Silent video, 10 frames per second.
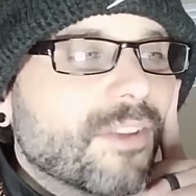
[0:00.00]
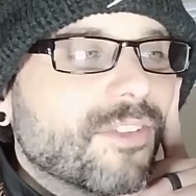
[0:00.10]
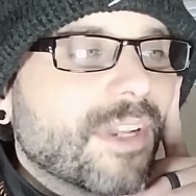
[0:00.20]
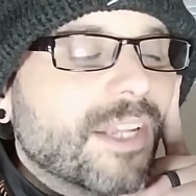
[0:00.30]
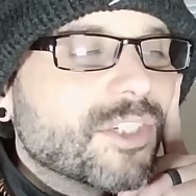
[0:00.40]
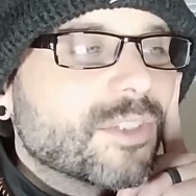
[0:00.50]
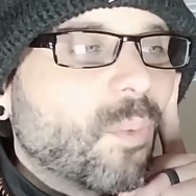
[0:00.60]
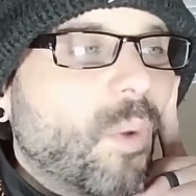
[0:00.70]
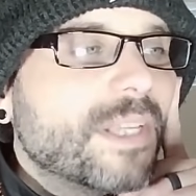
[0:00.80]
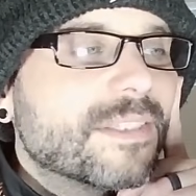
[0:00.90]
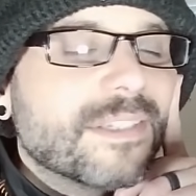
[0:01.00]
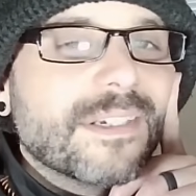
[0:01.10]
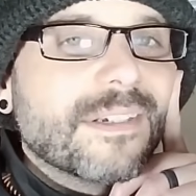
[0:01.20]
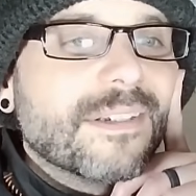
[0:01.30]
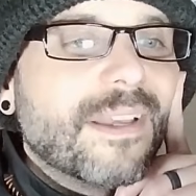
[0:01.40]
us and just
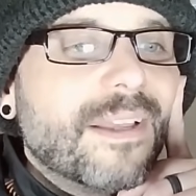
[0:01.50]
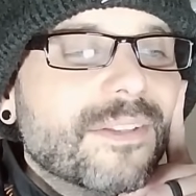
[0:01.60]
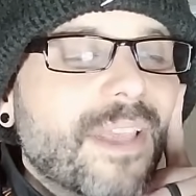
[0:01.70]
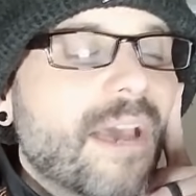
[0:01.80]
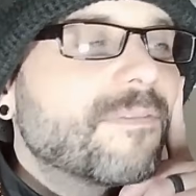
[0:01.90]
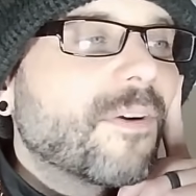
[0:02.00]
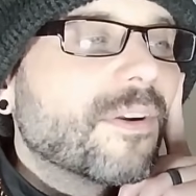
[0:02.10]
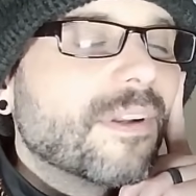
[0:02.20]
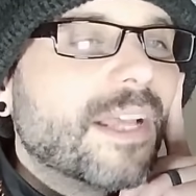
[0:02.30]
wasting effort